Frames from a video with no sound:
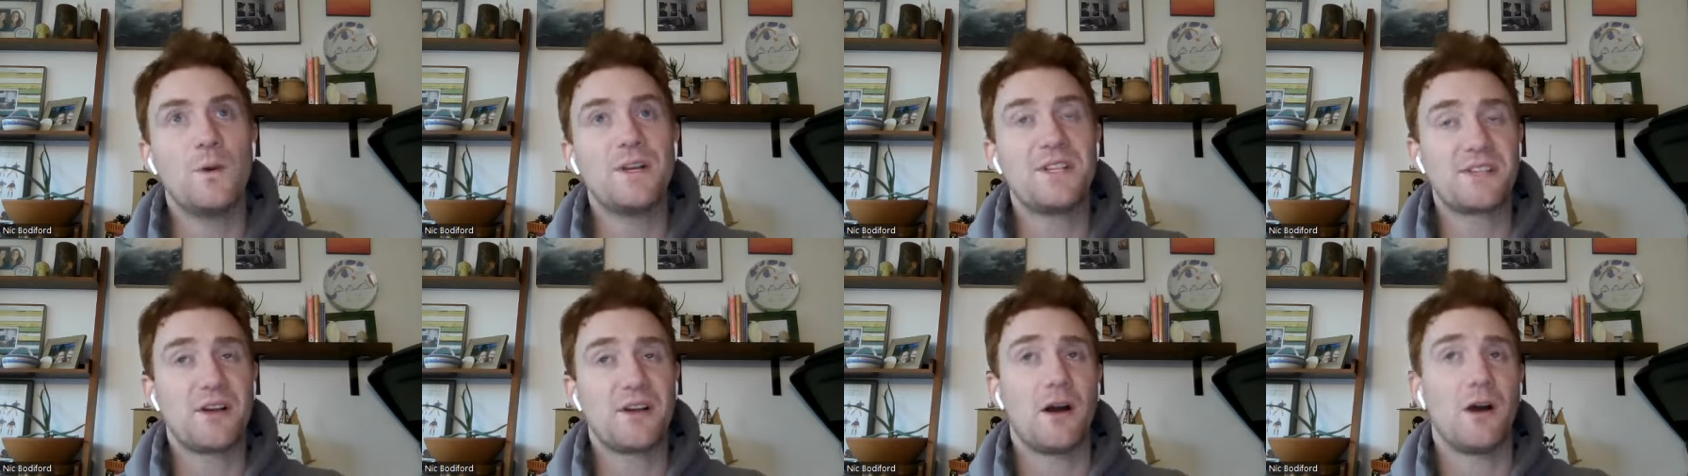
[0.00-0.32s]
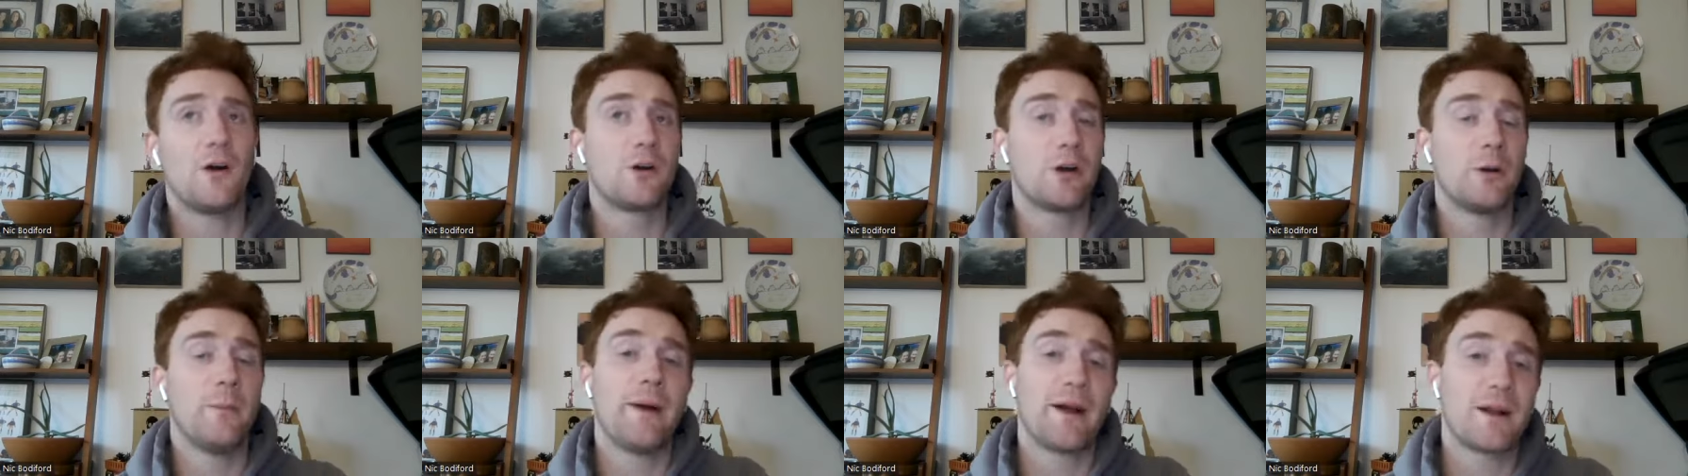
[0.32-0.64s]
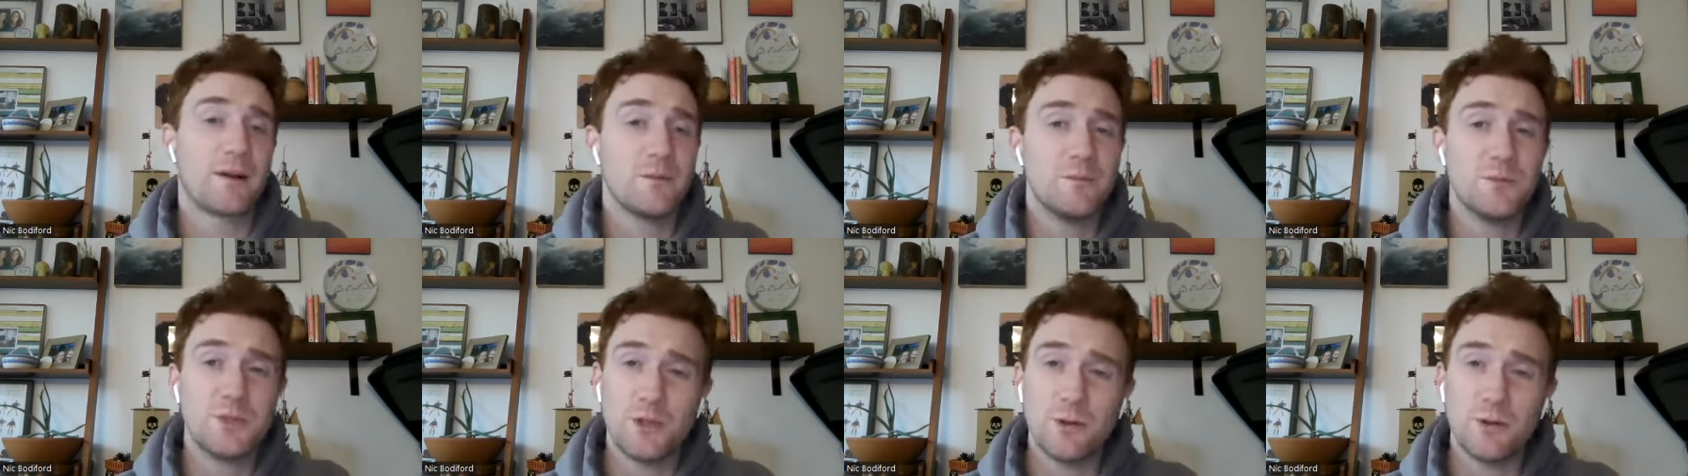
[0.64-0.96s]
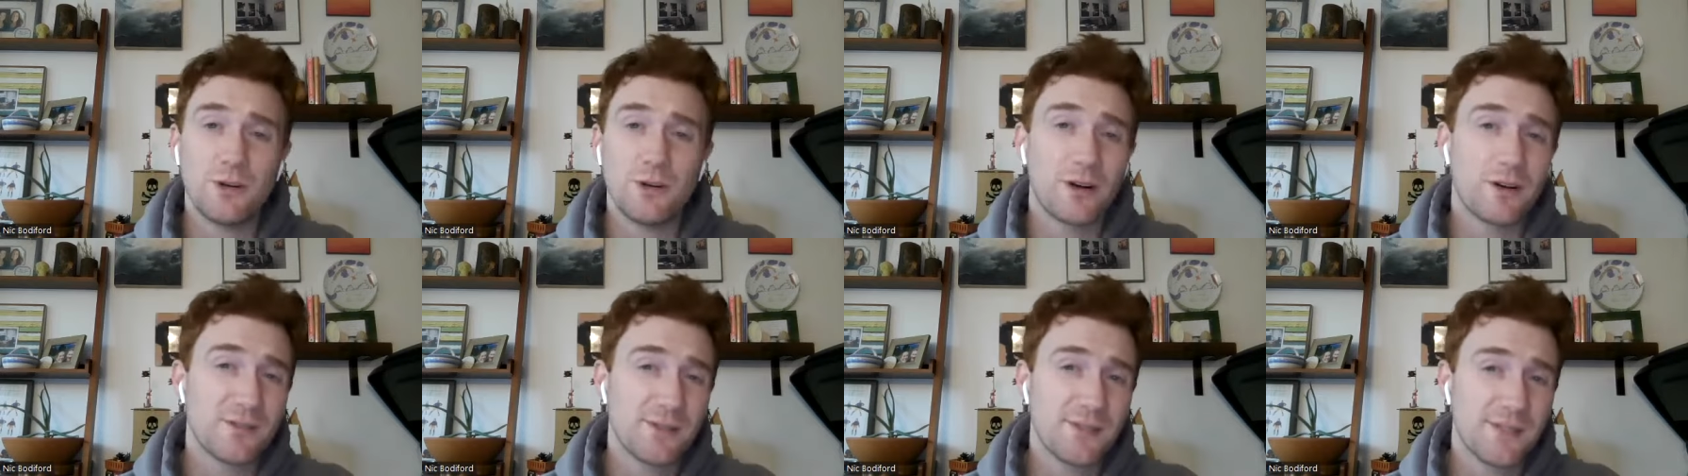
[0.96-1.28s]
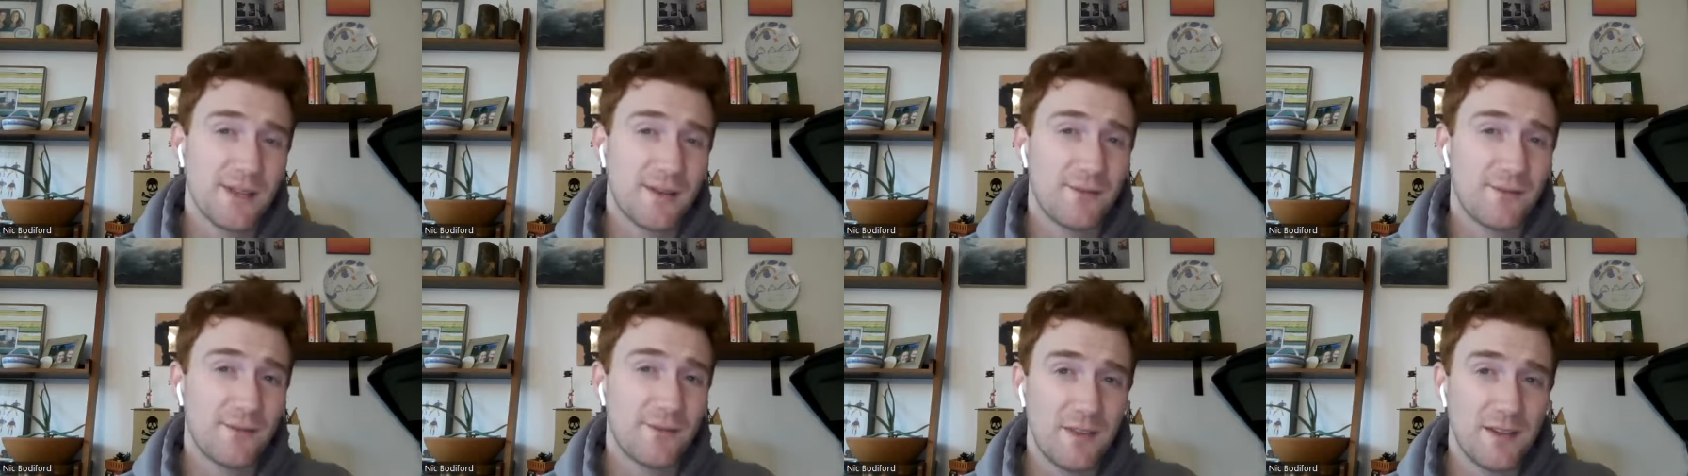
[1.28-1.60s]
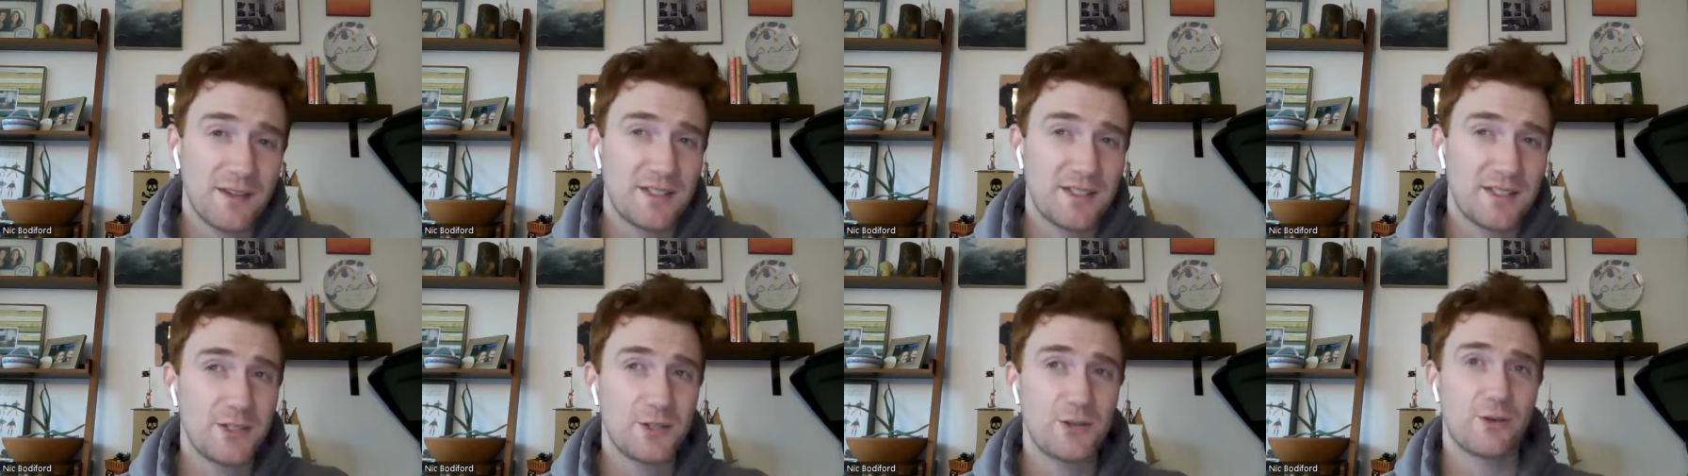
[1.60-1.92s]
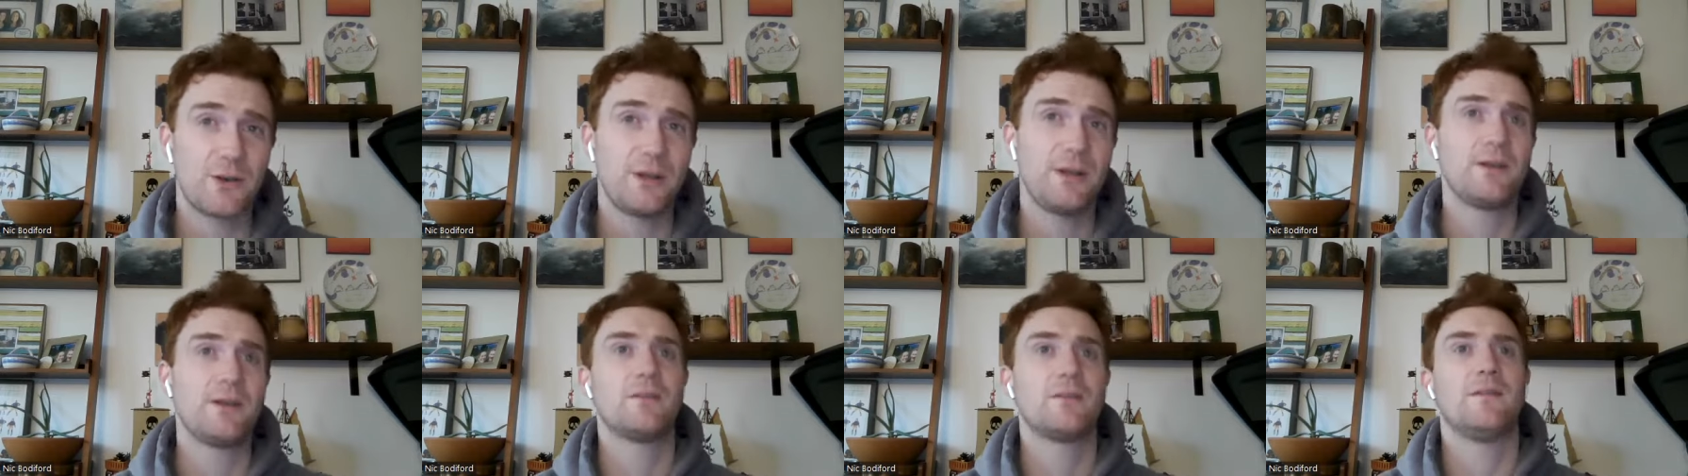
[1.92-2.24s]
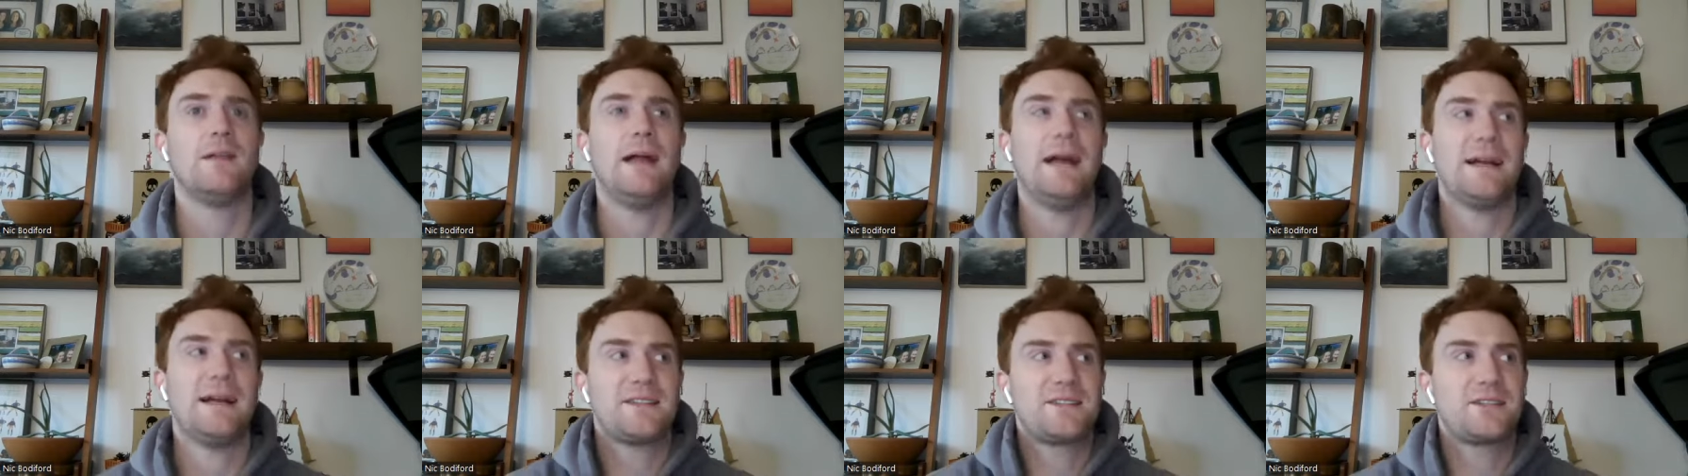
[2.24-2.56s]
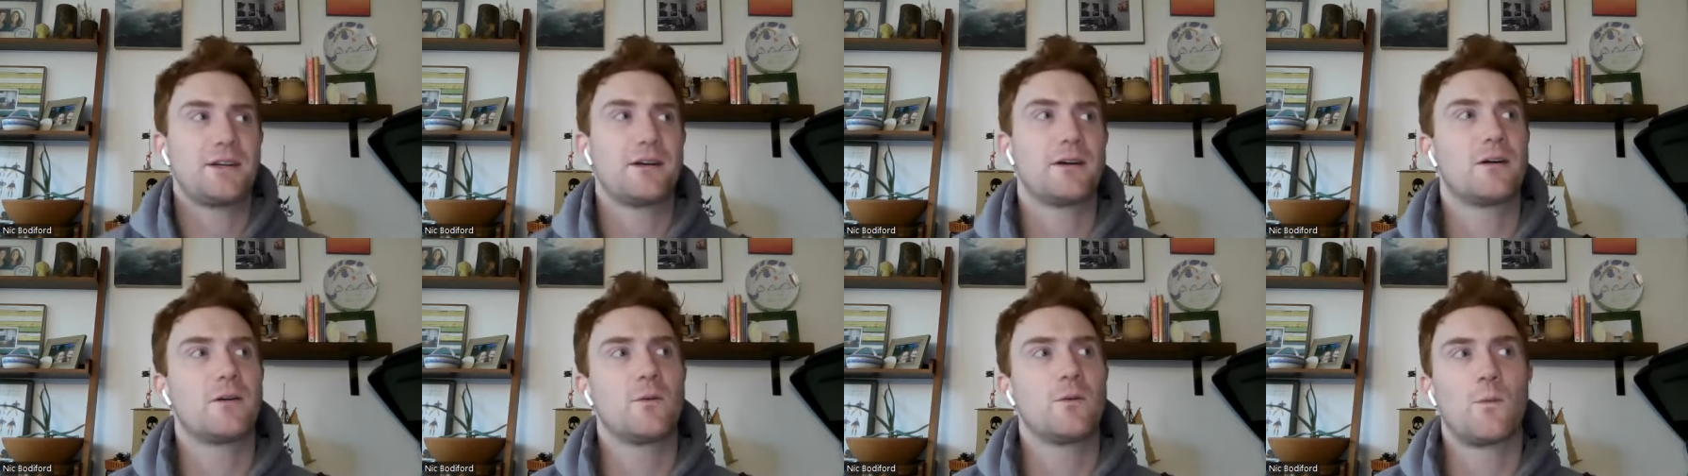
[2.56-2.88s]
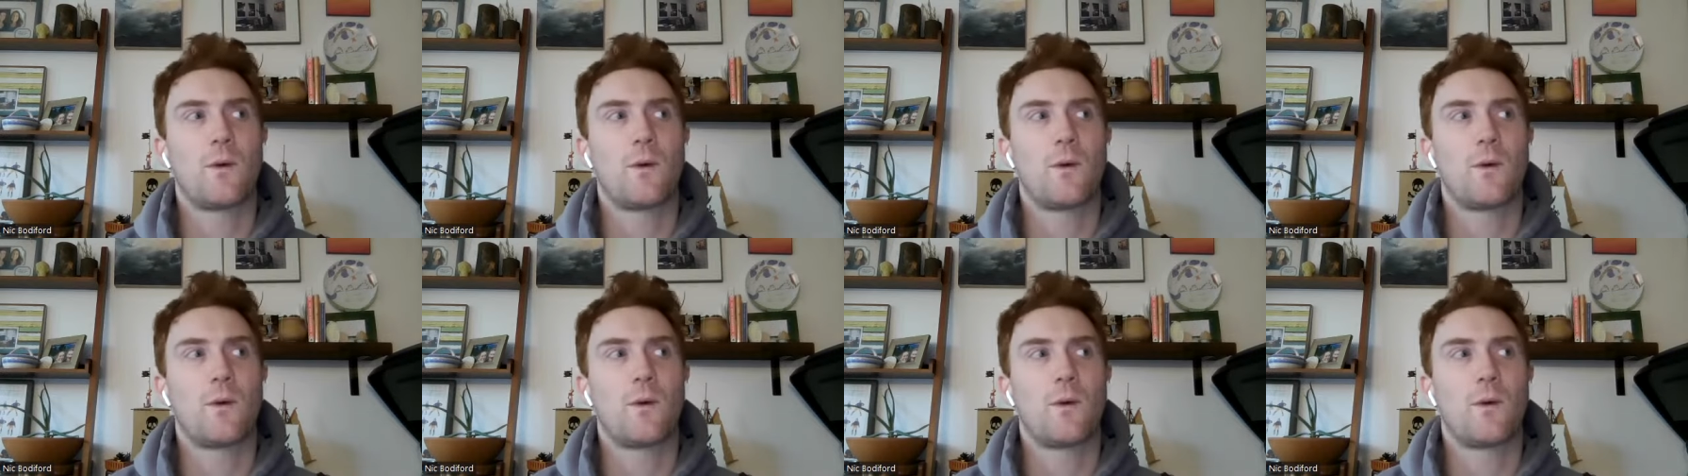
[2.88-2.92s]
we saw Odo Beckham Jr. suffer this injury last year,